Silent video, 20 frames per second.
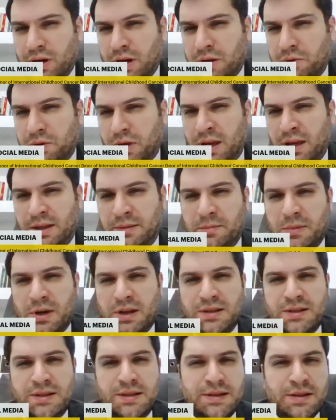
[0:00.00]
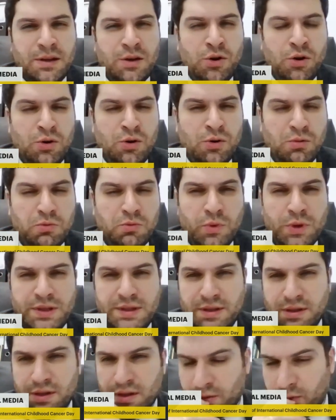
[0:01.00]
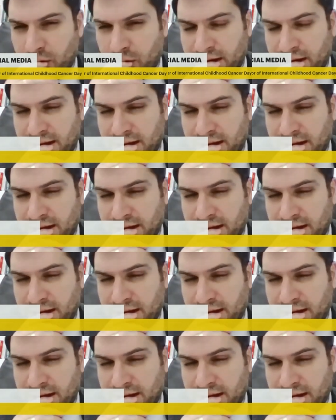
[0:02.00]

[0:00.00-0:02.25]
Around 8 months ago, we